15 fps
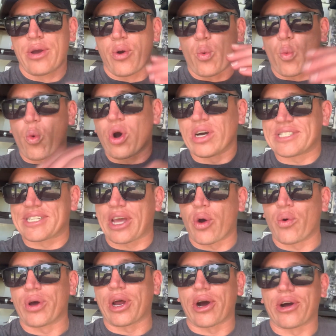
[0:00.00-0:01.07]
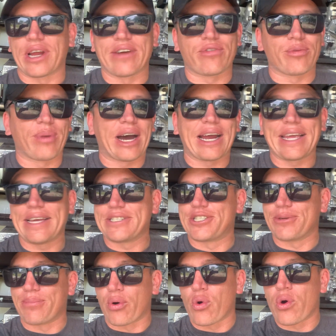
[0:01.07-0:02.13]
What's going on, everybody? It's your
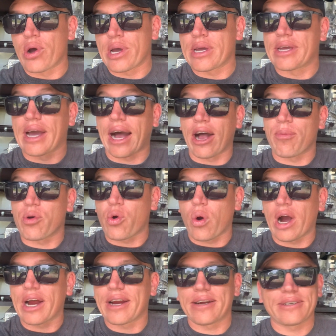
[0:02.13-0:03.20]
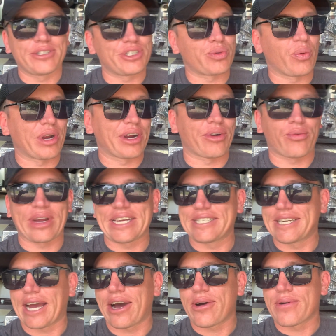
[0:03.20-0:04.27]
boy, Kyle McGuire. Just wanted to reach
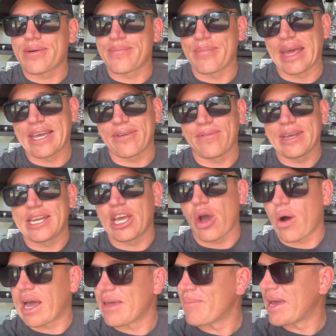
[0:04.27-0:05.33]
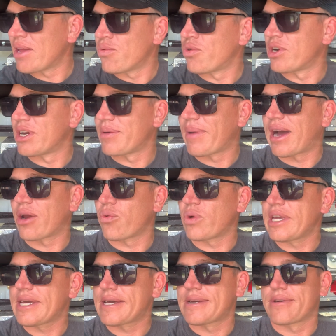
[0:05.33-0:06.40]
out, make a video. I ain't made one in about a
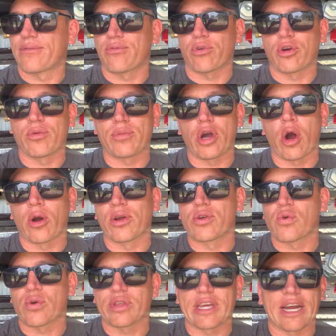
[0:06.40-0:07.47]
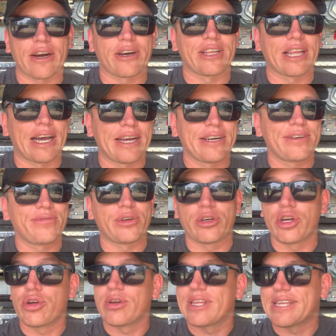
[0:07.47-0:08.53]
week from Garner, North Carolina. If you're
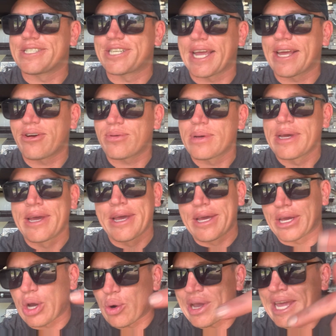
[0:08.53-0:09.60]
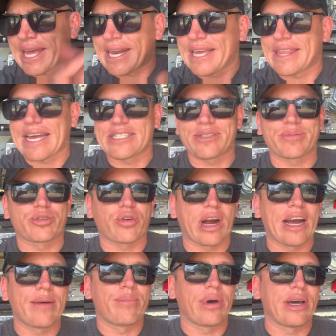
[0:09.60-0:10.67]
new to the channel, go ahead, hit that
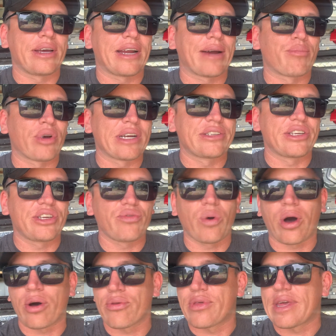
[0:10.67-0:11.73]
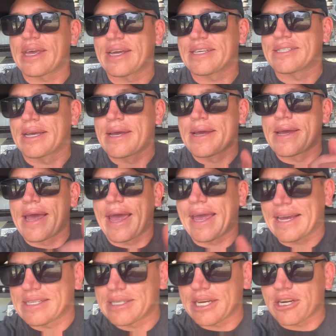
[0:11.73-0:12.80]
subscribe button. I bring to you all things
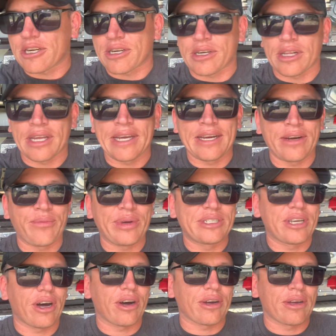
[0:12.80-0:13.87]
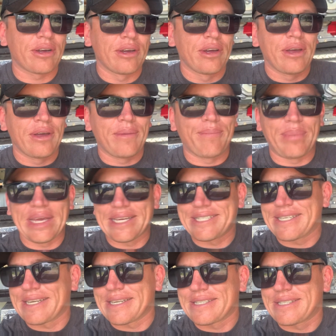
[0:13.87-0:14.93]
exterior cleaning. We talk
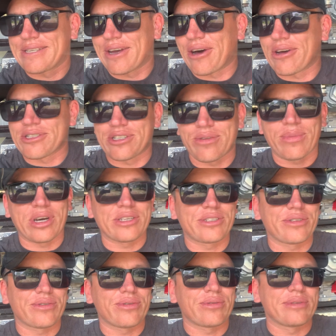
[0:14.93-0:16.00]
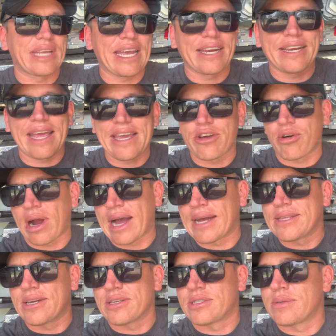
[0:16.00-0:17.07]
business, hustle, muscle, day-to-day -day
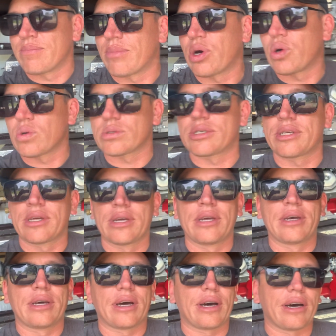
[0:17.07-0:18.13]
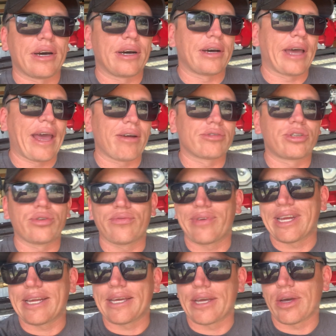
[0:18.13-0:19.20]
grind, nuts and bolts, uh, how-to
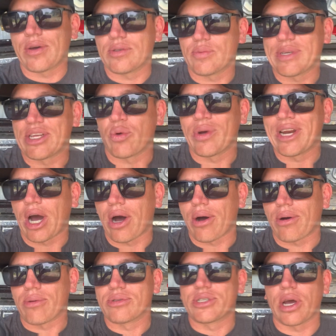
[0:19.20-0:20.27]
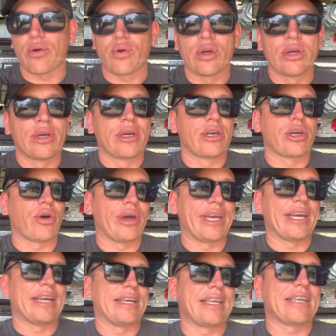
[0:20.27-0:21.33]
videos. We do it all. So go
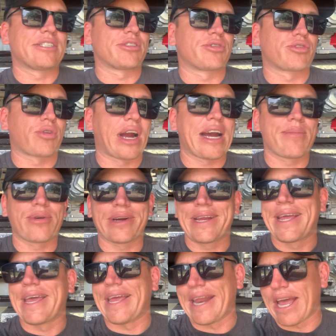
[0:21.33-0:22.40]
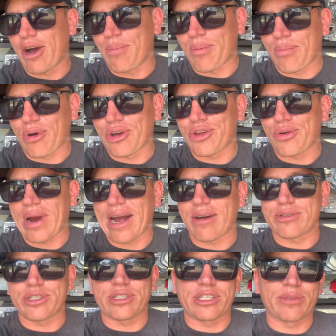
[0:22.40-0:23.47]
ahead, hit that subscriber and help a brother out.
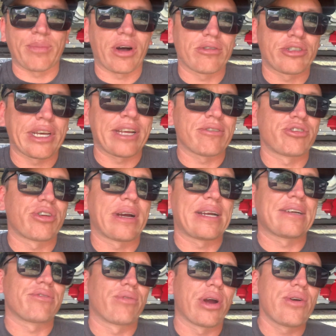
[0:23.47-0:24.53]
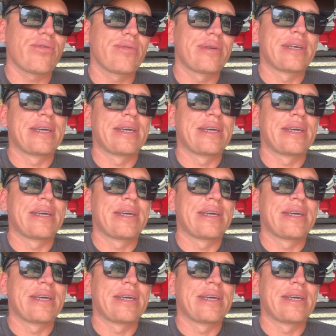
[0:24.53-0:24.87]
Just a small channel trying to grow.